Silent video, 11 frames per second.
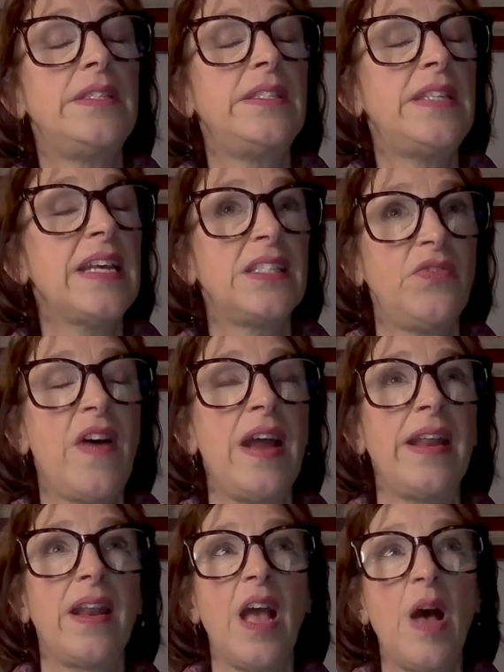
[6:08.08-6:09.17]
testified
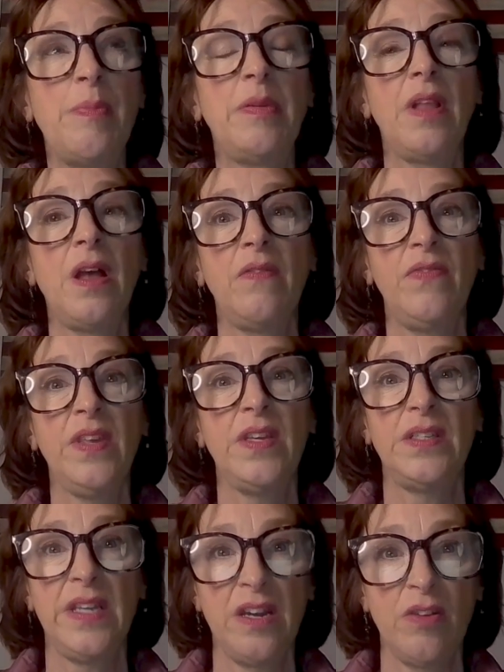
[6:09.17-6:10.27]
at a couple of
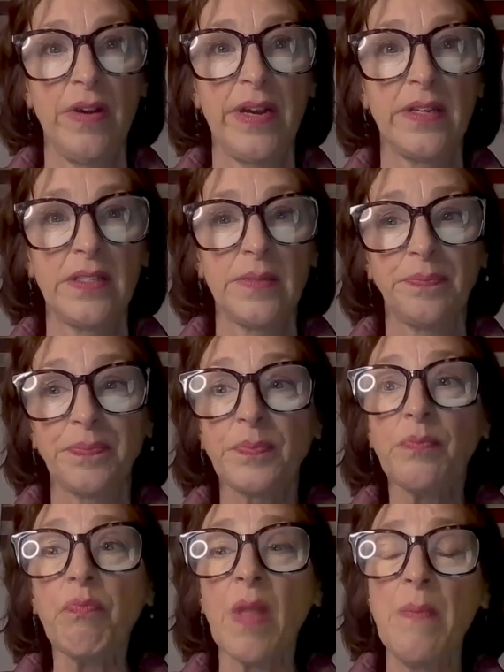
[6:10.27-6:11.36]
these hearings,
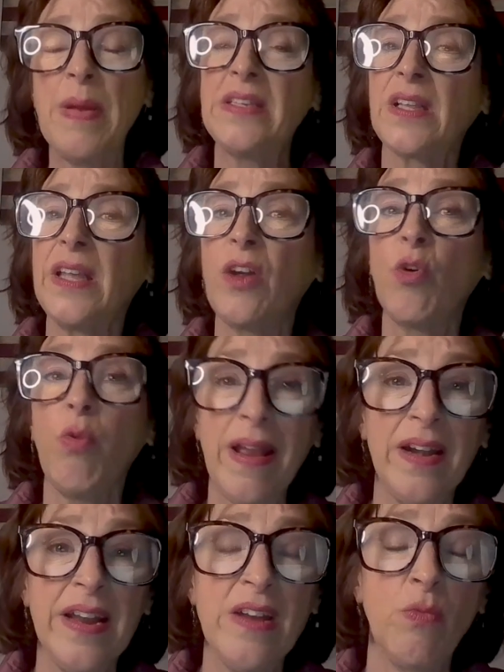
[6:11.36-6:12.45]
basically
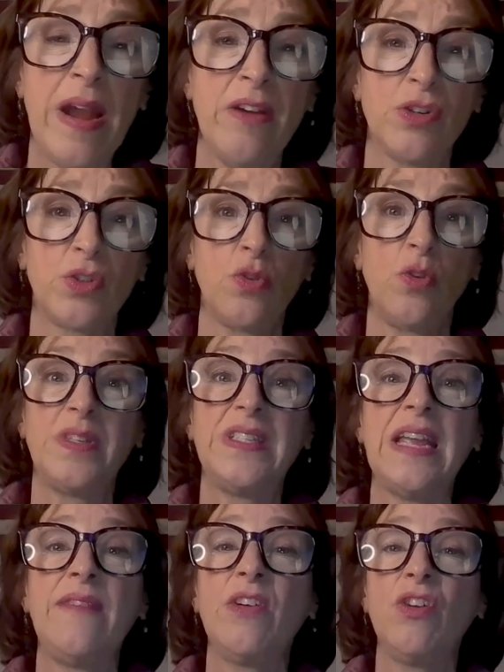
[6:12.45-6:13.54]
crediting Rainier School with
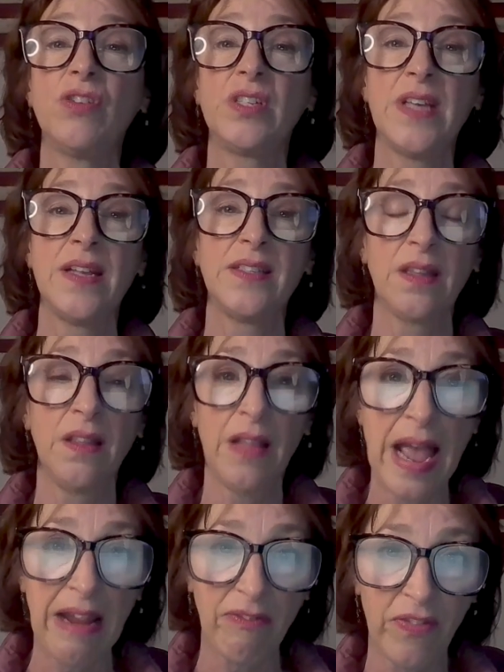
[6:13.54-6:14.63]
saving her son's
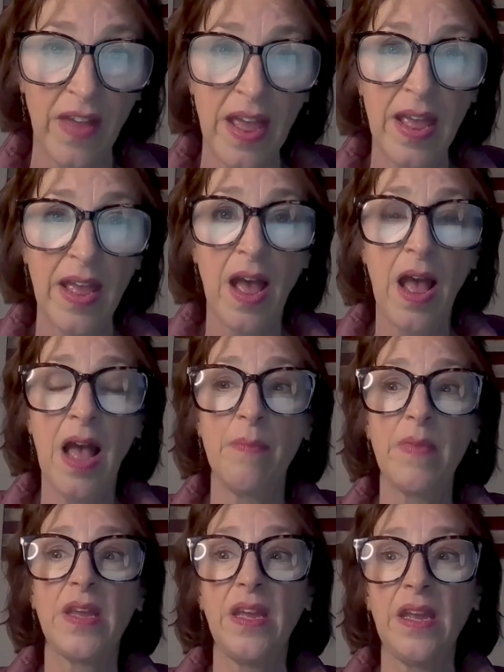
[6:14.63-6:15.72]
life.
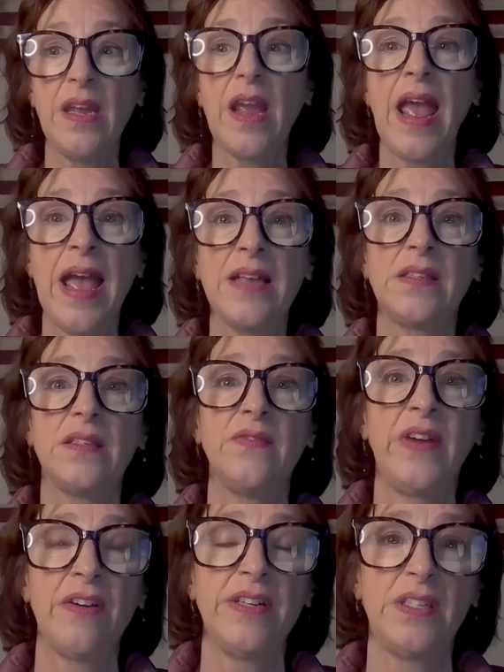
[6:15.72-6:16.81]
He has
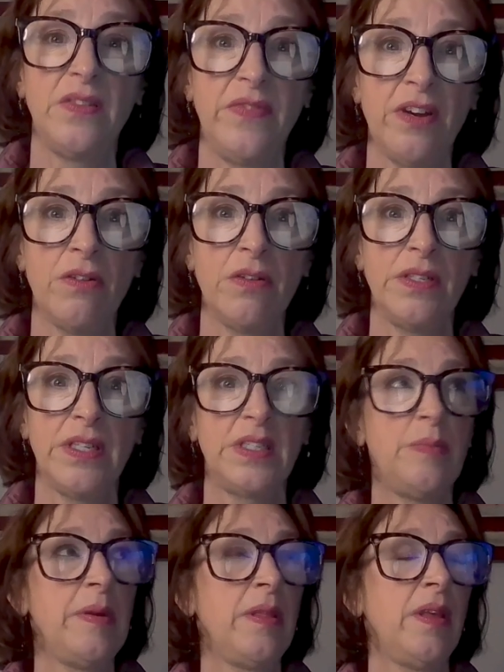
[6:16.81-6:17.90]
very severe
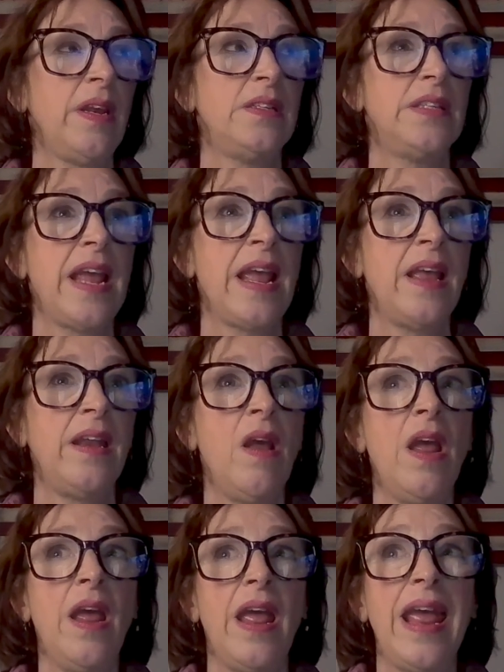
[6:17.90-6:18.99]
disabilities and
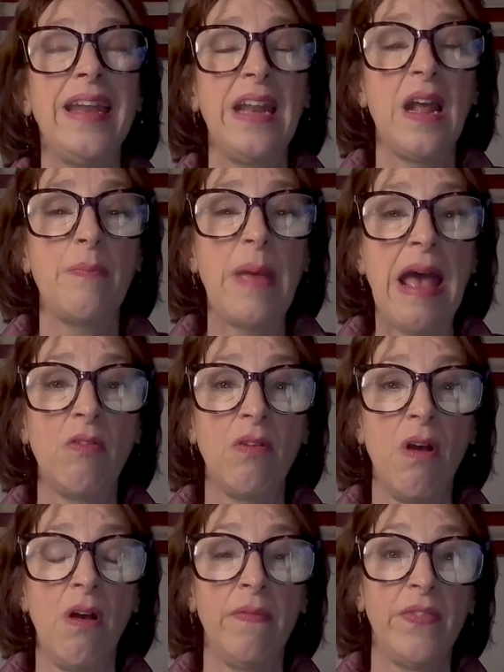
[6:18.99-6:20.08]
ended up out
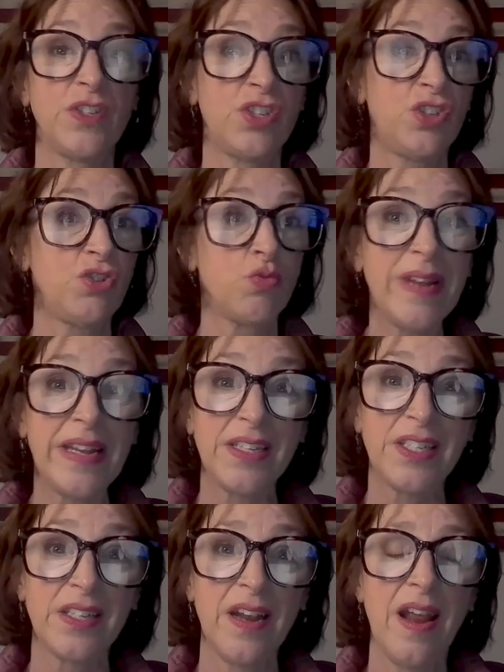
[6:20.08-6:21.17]
on the
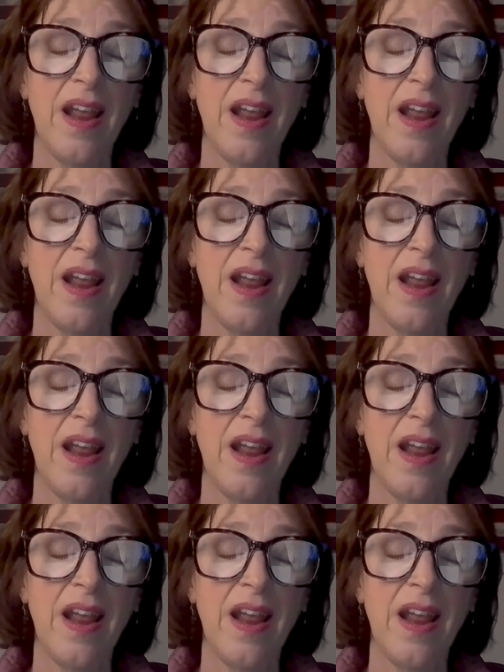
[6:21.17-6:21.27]
street